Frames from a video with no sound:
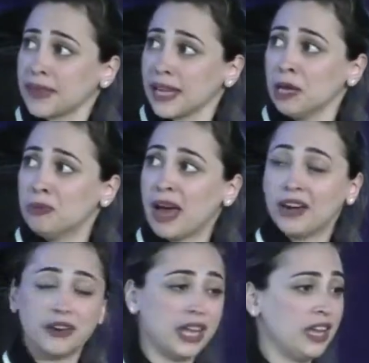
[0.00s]
a
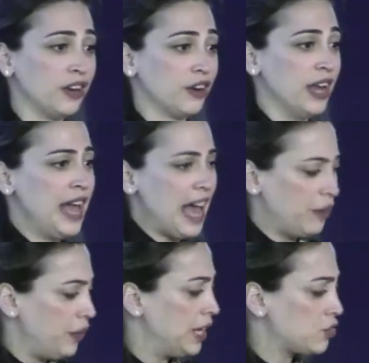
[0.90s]
battery here, and
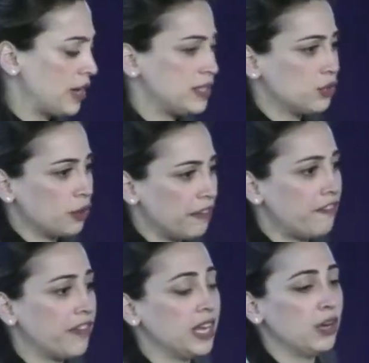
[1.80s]
really trying to sort of
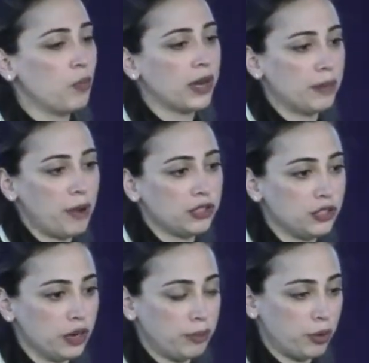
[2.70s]
feel what a
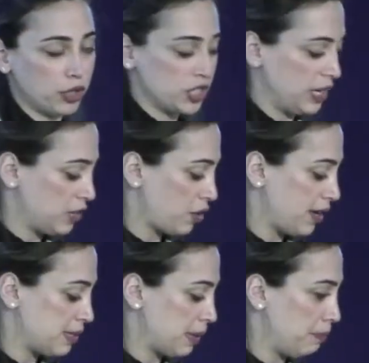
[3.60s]
modular approach to
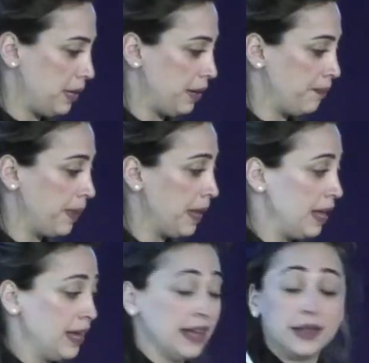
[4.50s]
electronics might be.
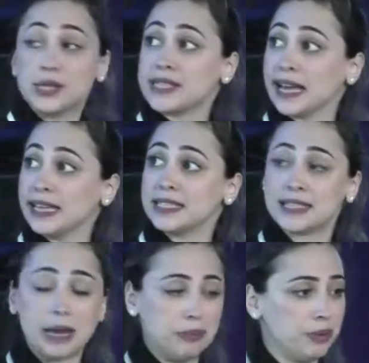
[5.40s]
The second
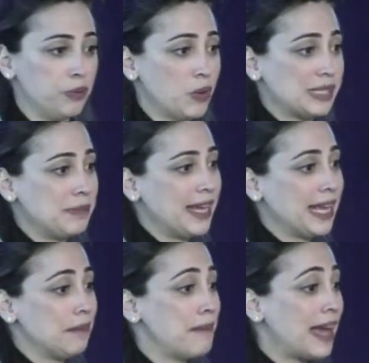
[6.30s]
step was make
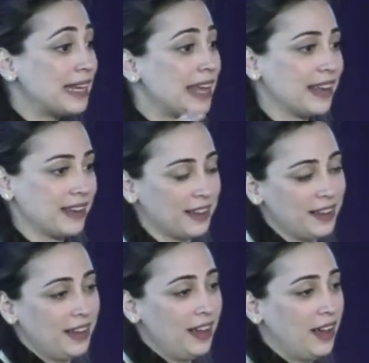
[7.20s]
it magnetic.
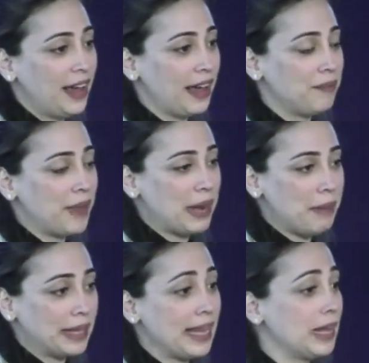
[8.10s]
And
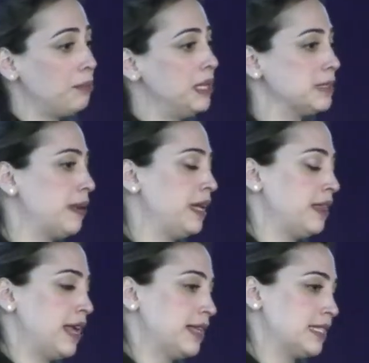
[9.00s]
magnetic means many
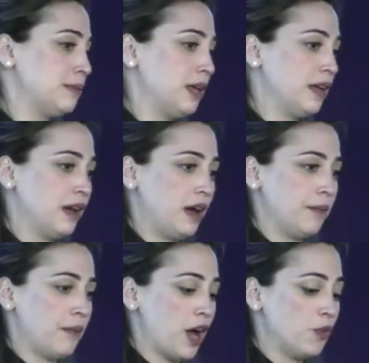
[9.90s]
things to me.
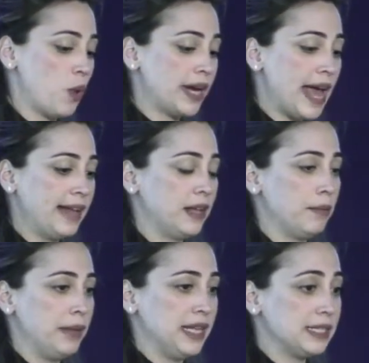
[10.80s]
On one hand, it
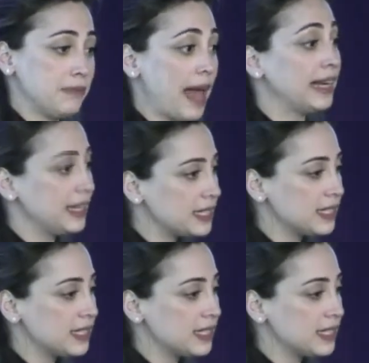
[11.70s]
means magnets,